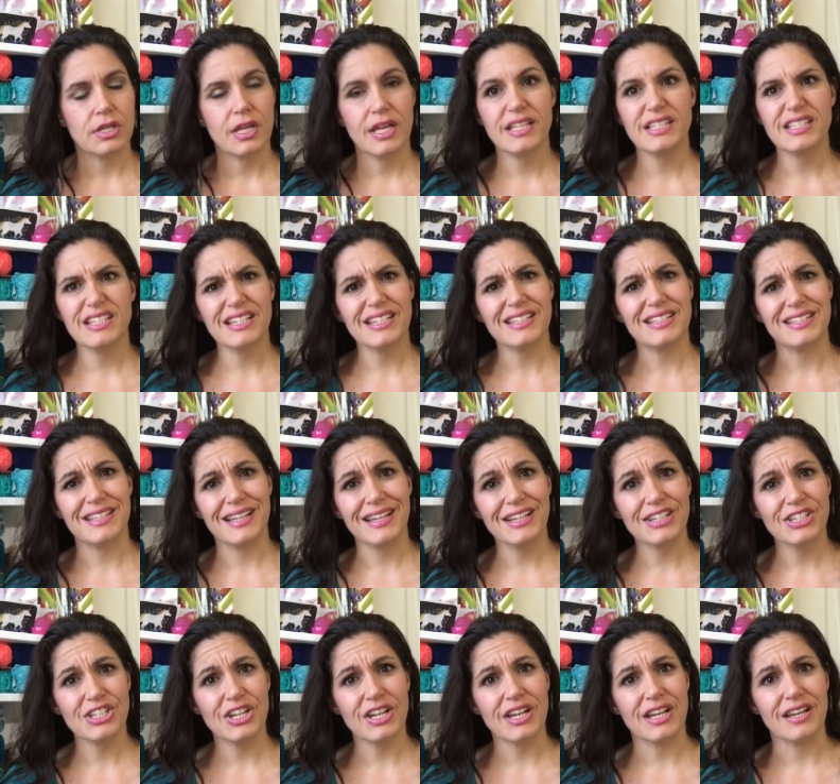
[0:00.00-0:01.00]
an
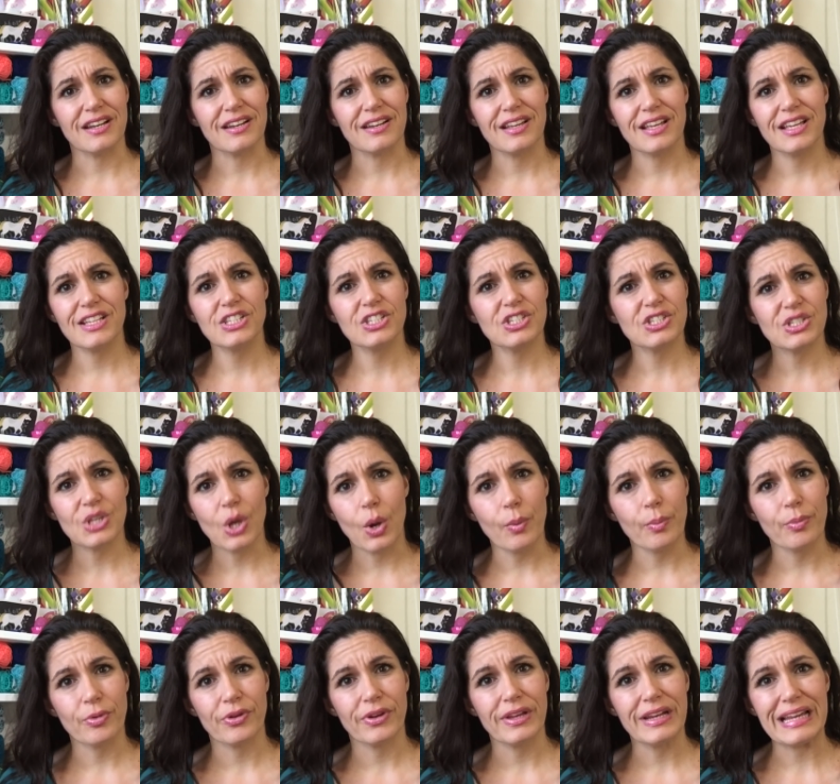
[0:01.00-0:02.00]
addiction. It's so
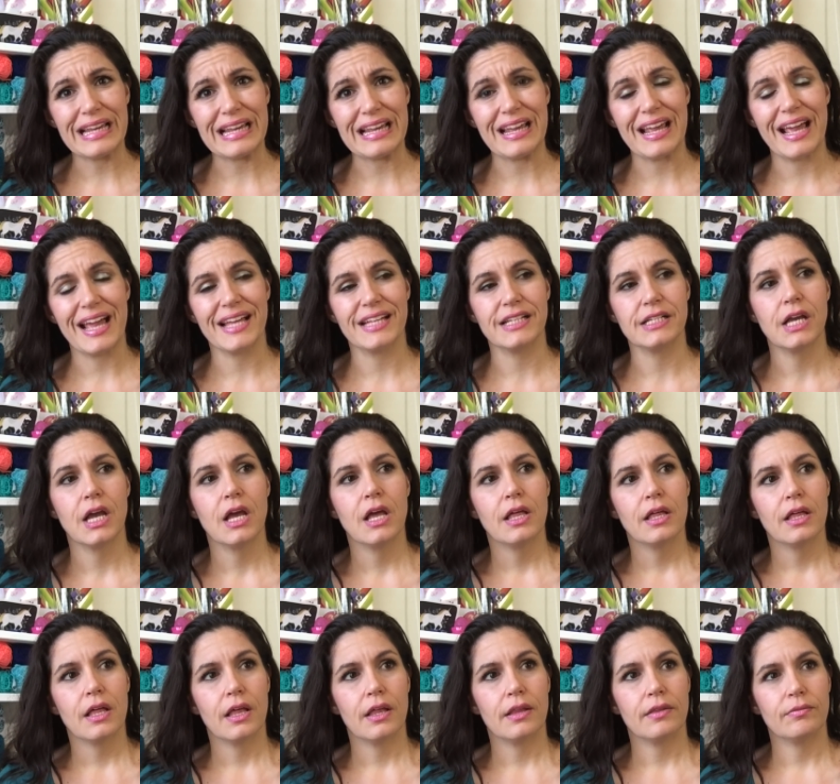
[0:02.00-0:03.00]
pretty. And
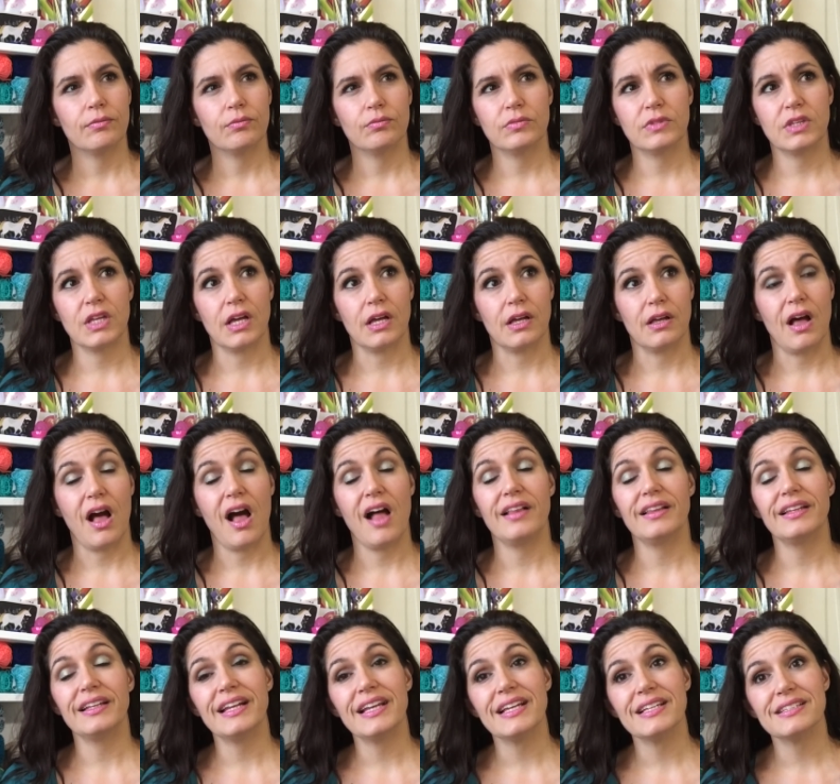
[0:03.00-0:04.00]
the
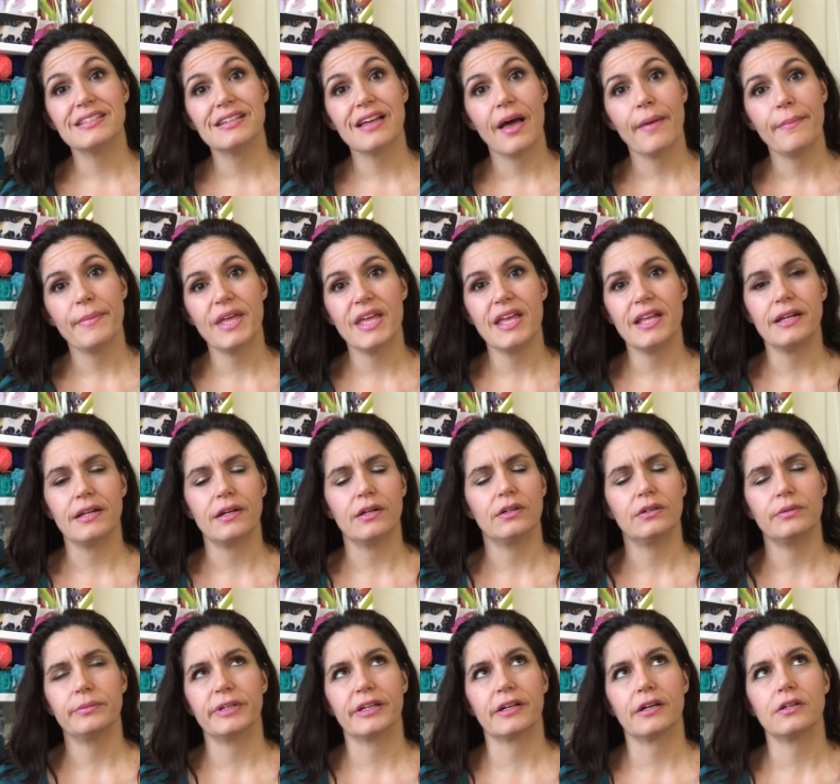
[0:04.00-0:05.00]
holidays come in, and
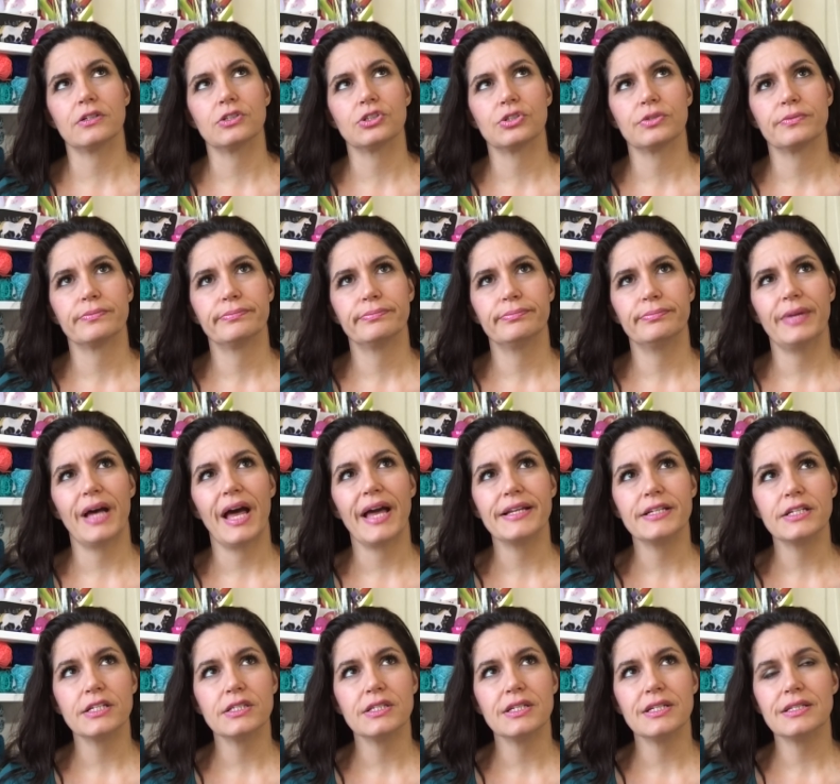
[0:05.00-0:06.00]
oh my gosh. But I
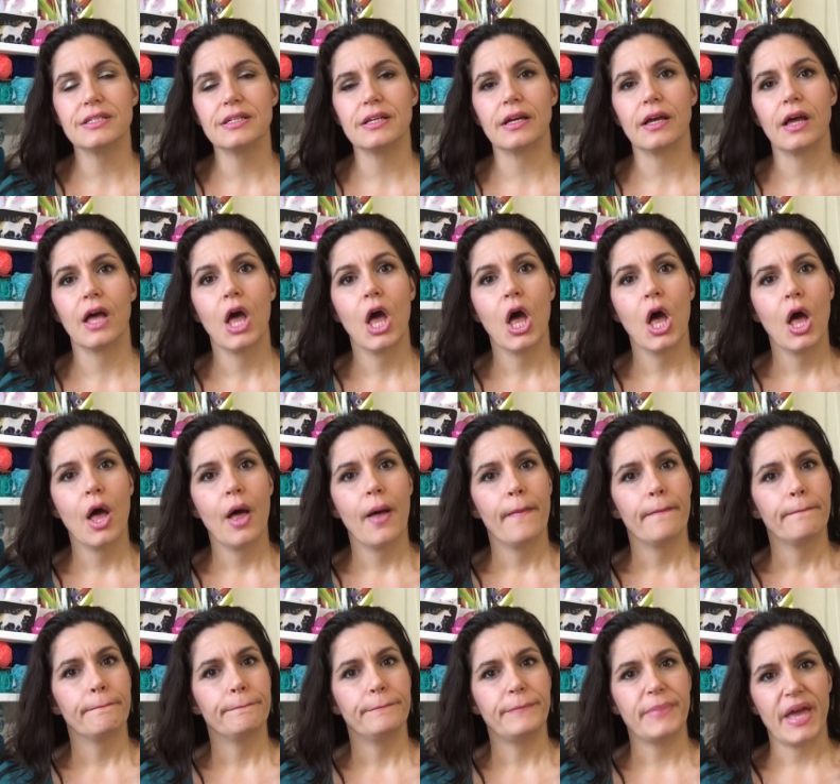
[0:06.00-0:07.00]
just need to
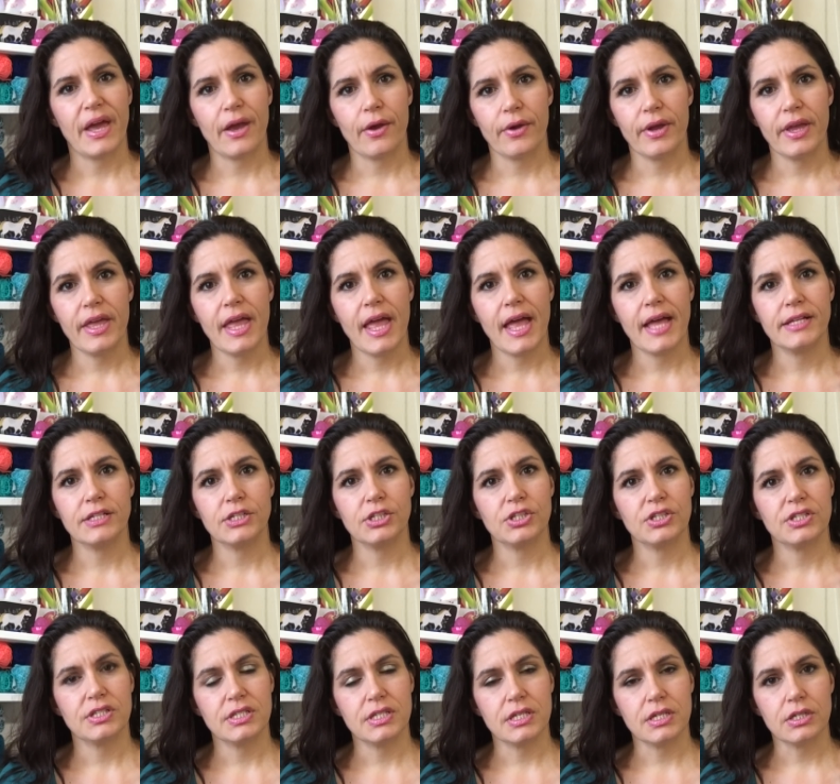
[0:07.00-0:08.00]
bear it and
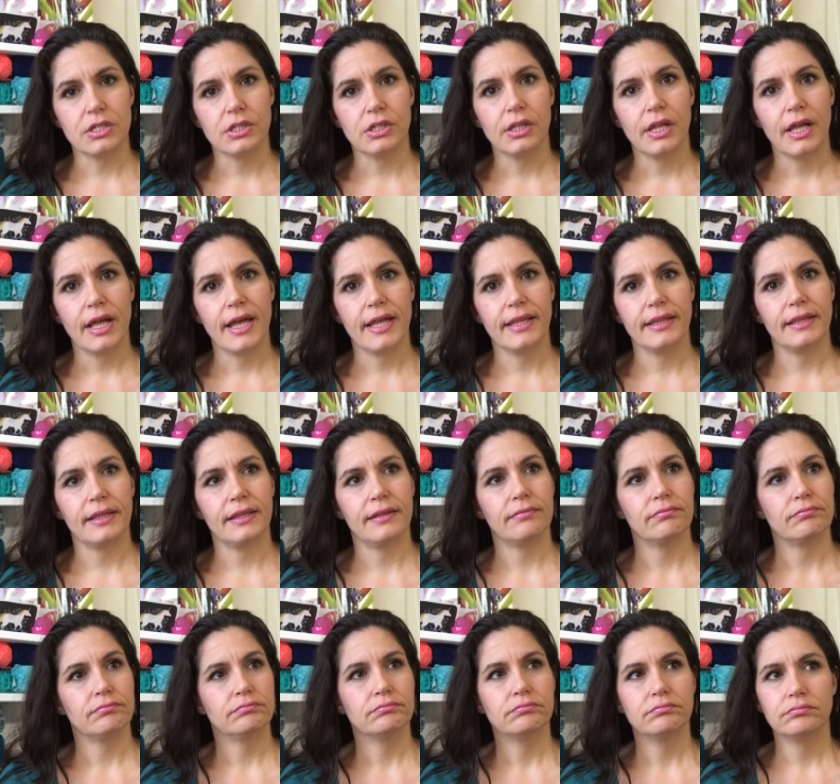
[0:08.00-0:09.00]
just deal and
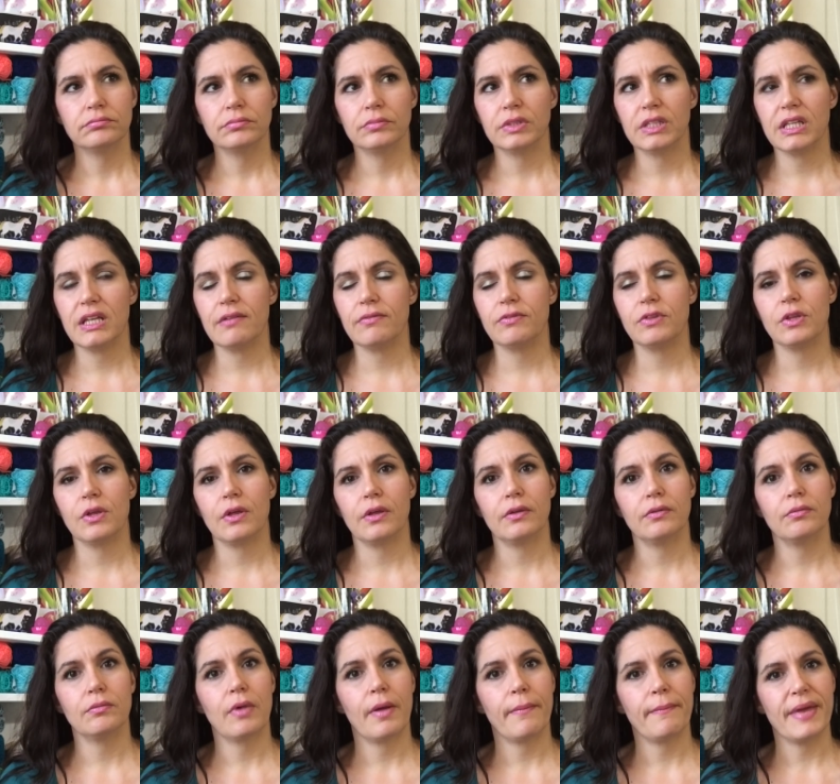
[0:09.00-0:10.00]
leave
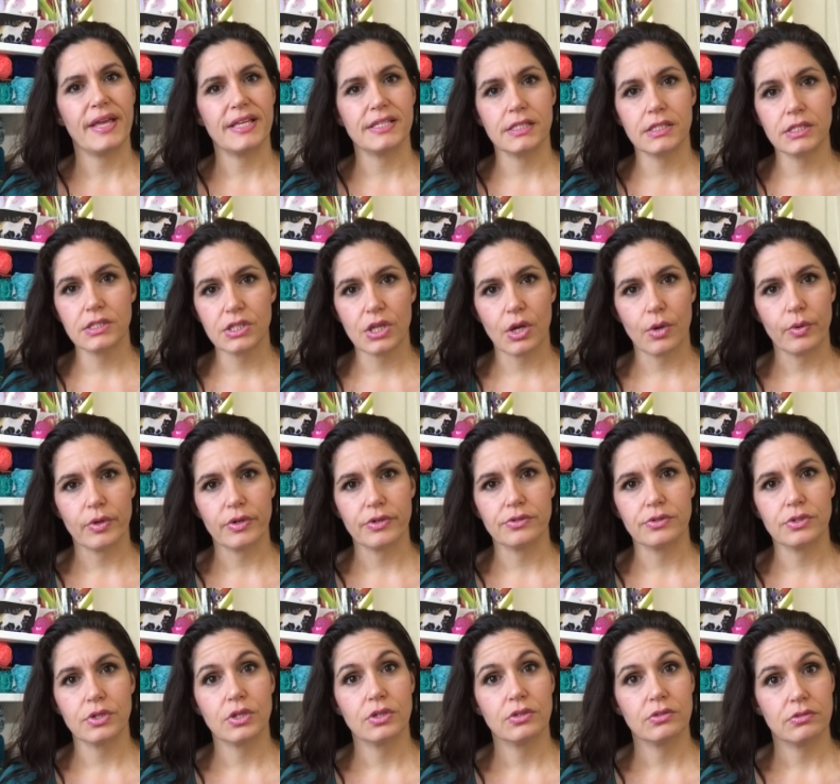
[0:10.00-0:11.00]
the amazing
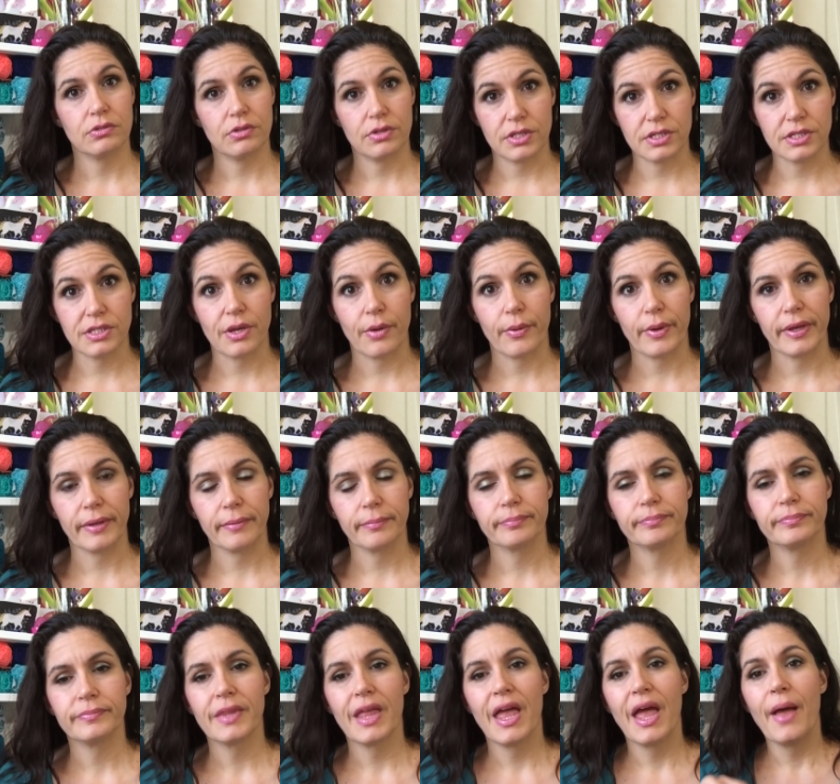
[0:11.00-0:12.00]
sewers to the sewing.
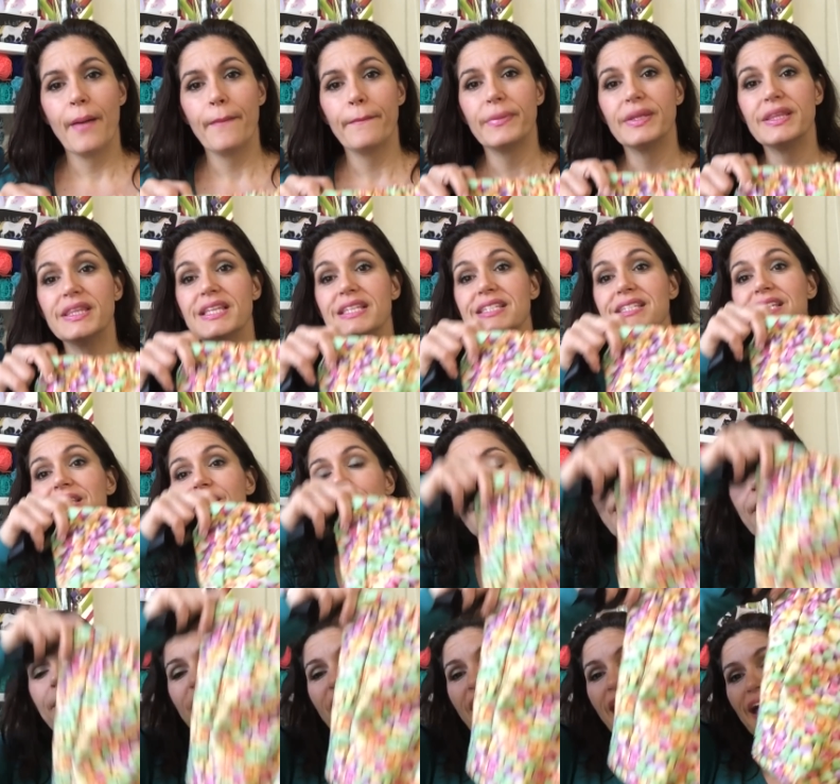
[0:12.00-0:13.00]
But this is
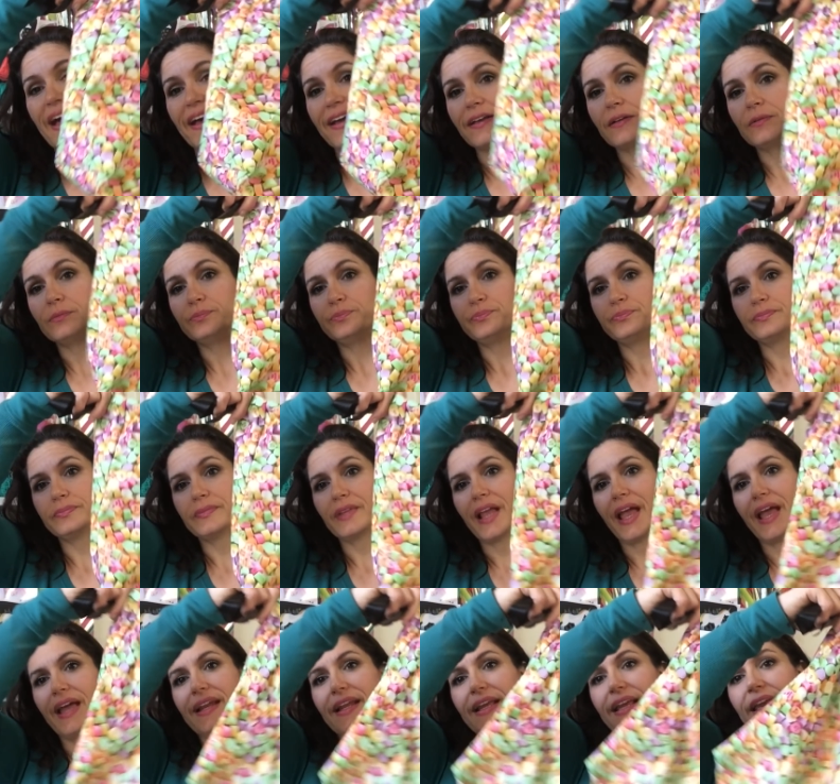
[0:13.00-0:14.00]
my bag,
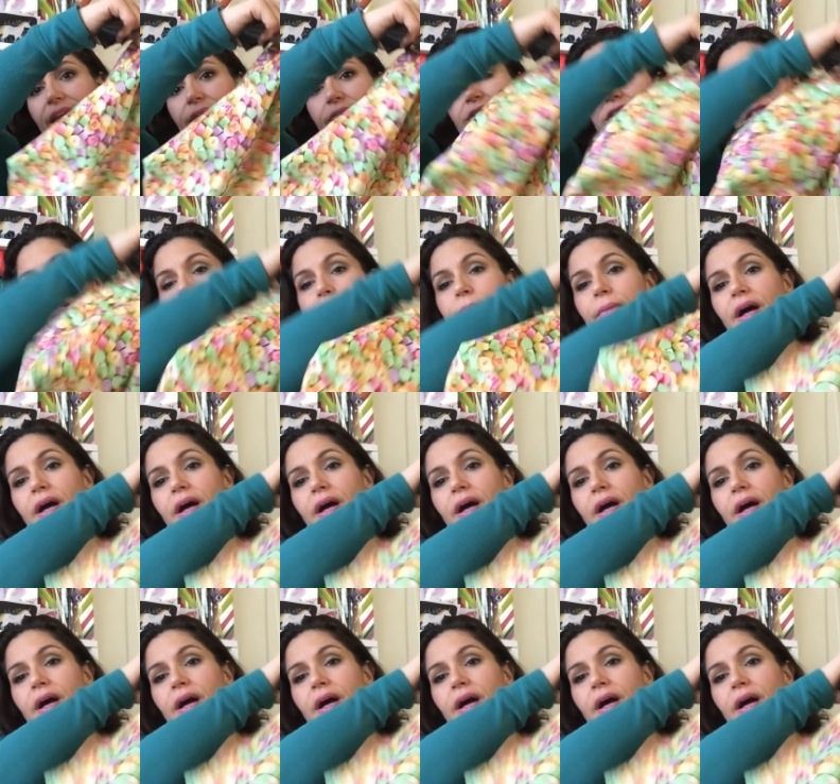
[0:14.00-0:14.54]
and I gave it some